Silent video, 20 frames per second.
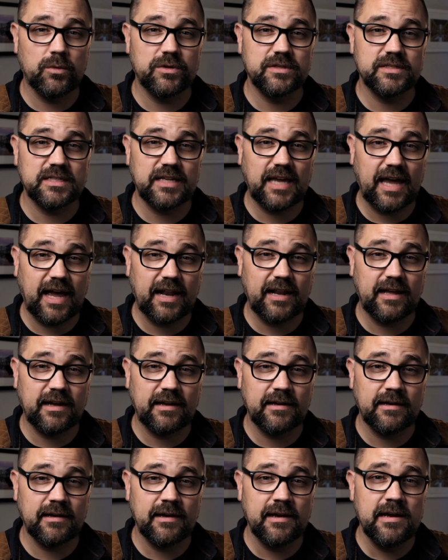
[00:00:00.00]
when
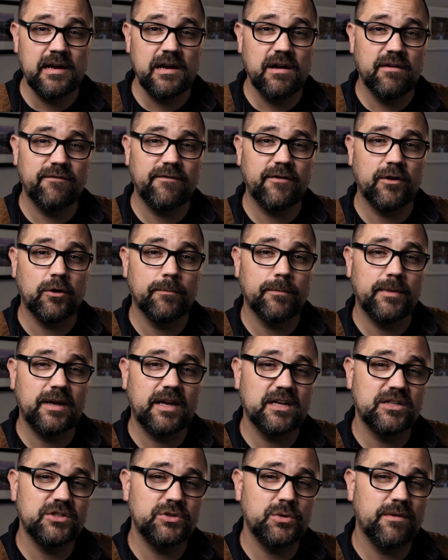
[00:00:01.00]
scanning film,
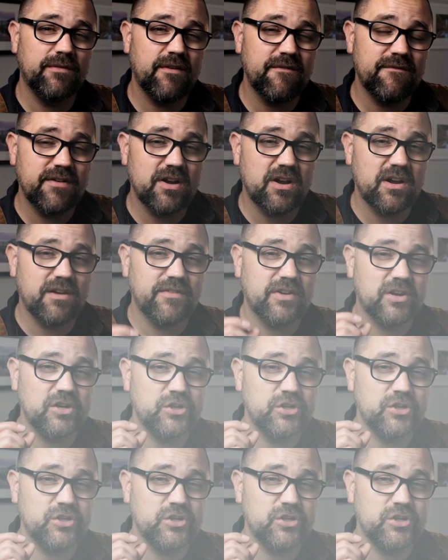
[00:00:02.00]
because you have a very, very